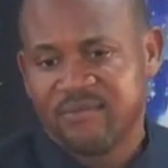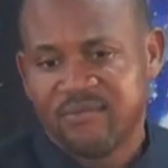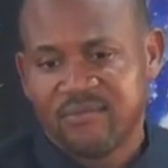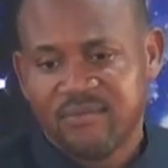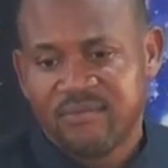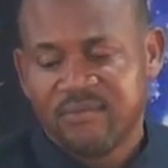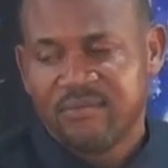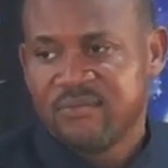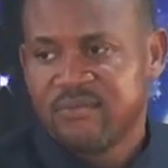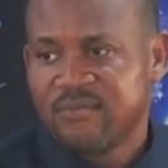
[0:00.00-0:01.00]

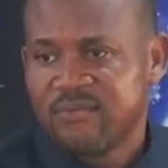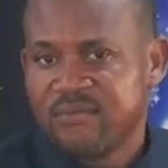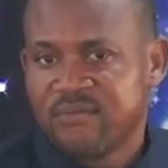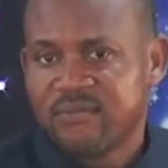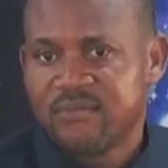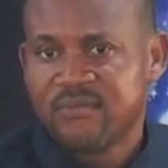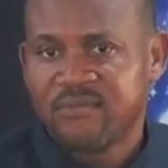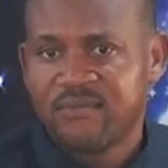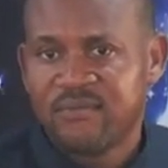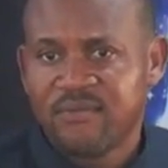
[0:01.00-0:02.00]

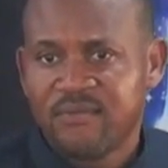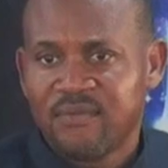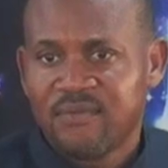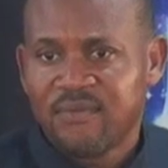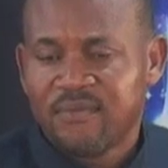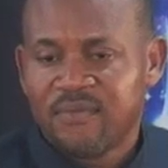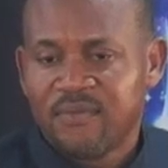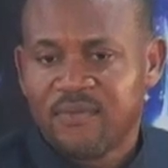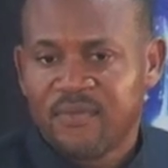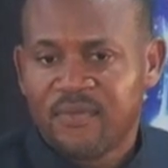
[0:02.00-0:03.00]

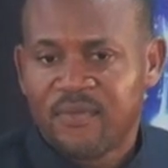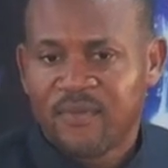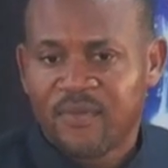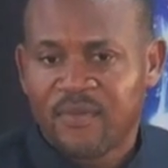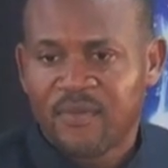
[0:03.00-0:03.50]
[no speech]